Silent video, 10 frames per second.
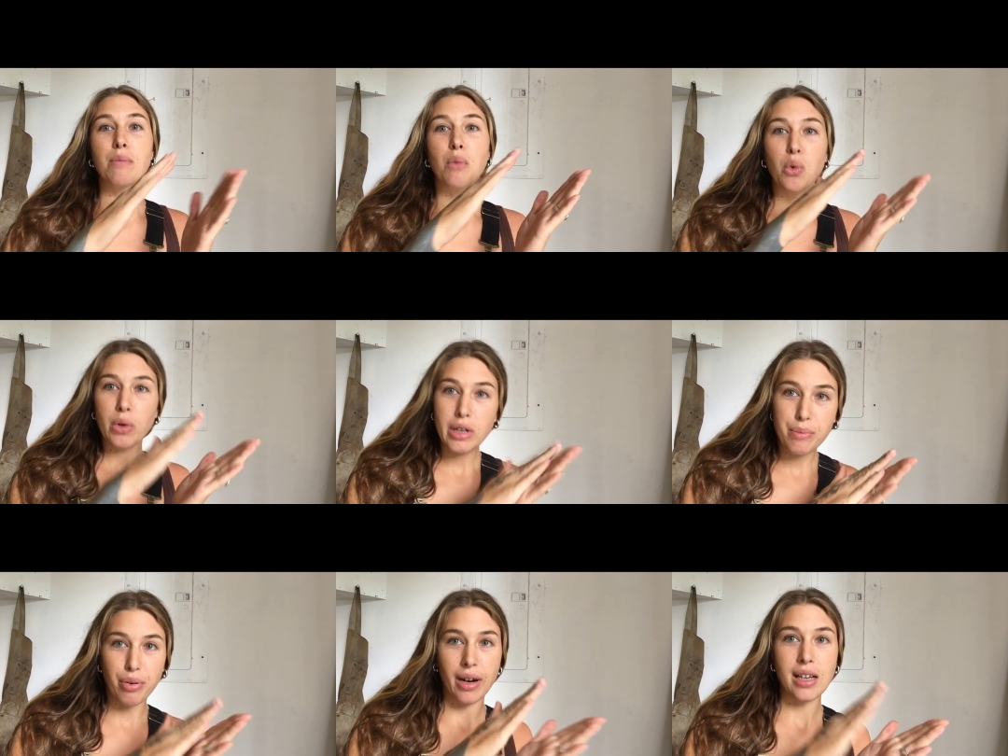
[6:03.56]
the more
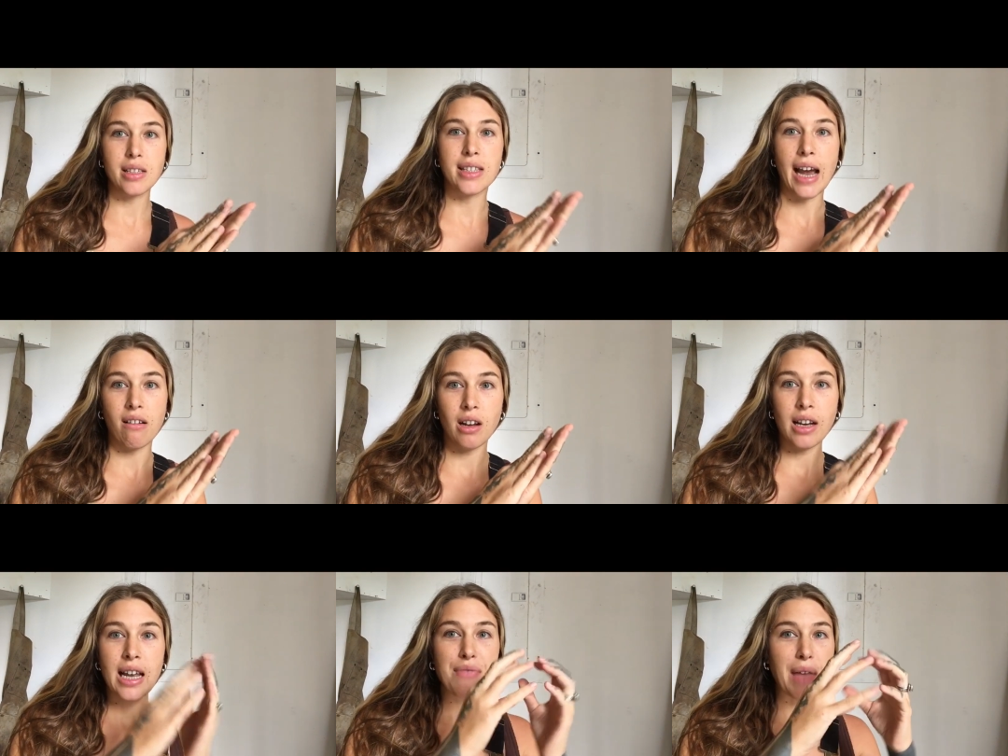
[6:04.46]
you press down
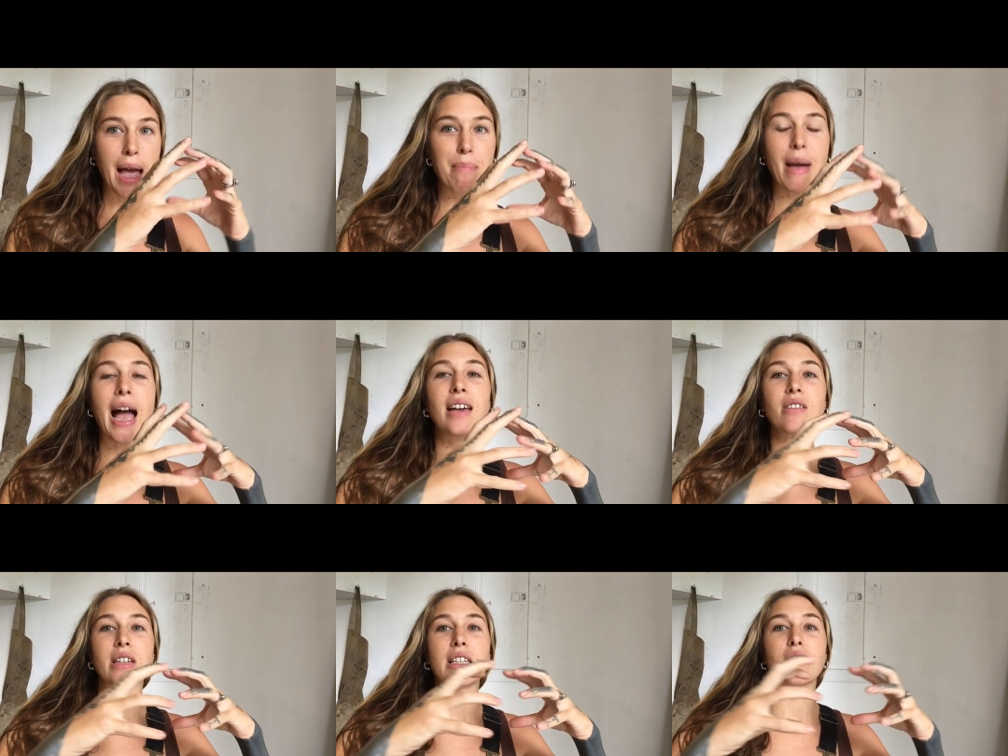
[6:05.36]
on it, that
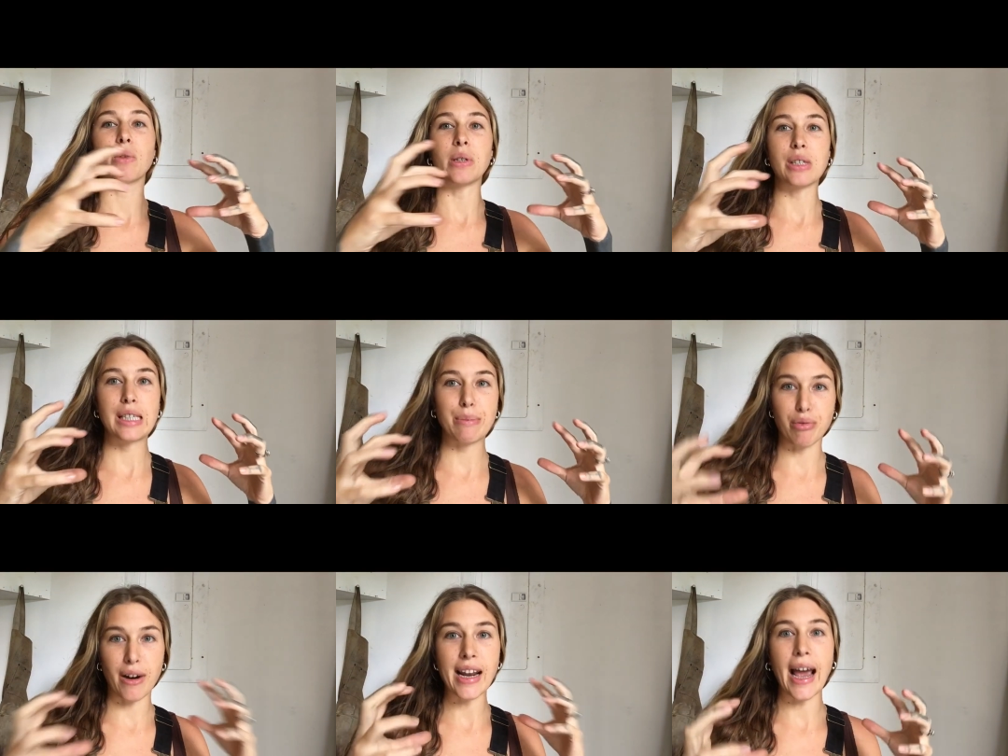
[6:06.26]
pattern is going to
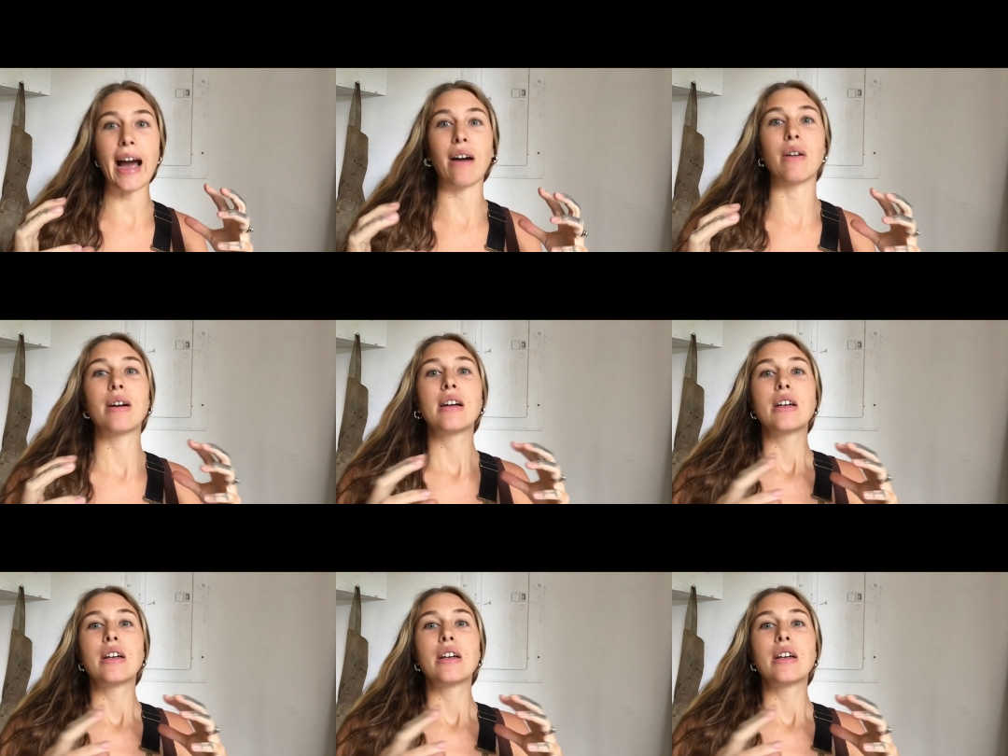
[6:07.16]
spread out.